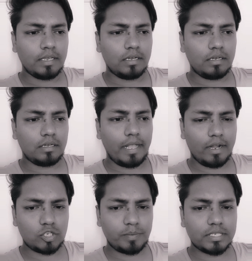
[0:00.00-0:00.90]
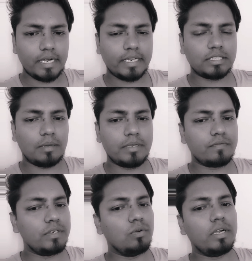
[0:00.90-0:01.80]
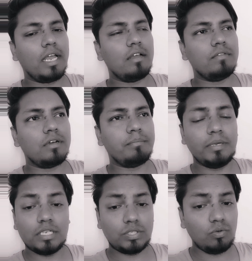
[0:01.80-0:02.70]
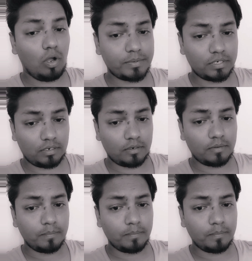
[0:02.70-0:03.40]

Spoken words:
aerospace GATE exam is we don't have a PSU option.